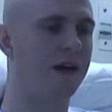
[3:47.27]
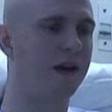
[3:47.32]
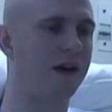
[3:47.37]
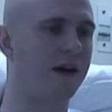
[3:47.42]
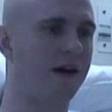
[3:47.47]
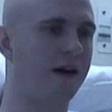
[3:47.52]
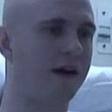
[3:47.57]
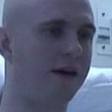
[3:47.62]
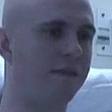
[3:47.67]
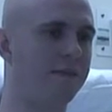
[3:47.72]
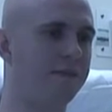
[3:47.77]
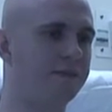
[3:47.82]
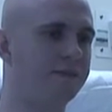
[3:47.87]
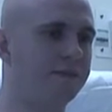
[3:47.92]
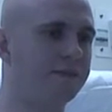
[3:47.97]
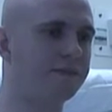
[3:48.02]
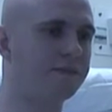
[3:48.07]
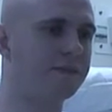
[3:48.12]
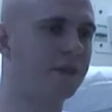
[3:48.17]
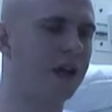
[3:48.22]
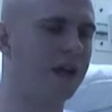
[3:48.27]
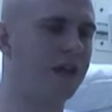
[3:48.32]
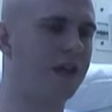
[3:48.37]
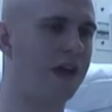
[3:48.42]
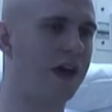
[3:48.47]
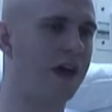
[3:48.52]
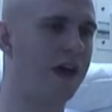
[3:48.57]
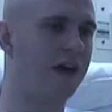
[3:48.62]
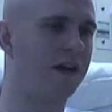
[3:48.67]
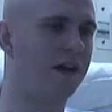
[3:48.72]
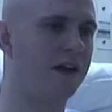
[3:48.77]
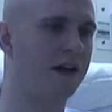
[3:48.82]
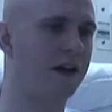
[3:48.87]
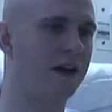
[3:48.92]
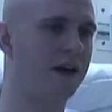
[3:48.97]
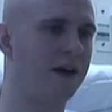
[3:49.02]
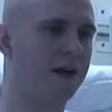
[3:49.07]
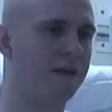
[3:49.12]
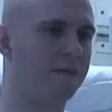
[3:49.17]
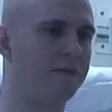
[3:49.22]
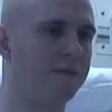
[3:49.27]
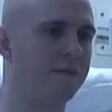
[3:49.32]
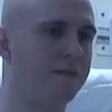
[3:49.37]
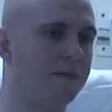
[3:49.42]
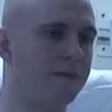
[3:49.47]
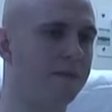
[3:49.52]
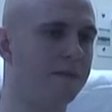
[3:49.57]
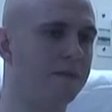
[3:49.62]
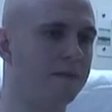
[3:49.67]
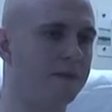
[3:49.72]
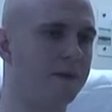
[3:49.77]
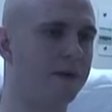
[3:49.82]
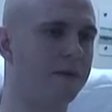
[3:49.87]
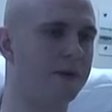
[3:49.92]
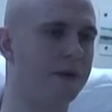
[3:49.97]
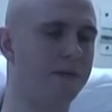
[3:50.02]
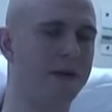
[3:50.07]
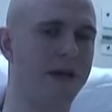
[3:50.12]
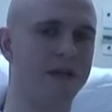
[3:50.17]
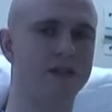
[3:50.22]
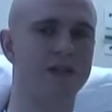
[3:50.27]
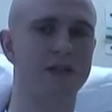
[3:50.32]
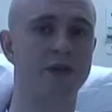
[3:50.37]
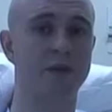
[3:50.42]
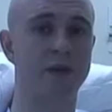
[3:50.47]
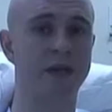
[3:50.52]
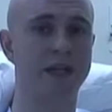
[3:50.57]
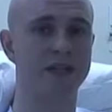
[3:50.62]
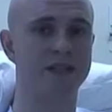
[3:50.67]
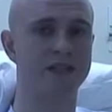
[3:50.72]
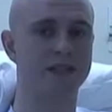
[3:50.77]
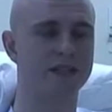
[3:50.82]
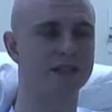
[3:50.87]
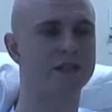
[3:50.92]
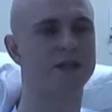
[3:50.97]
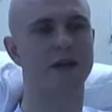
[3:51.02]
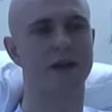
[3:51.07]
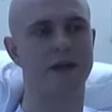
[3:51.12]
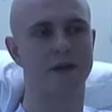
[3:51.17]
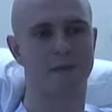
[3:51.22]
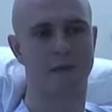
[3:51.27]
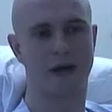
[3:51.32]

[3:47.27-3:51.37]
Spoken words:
And then probably about 2 weeks into it,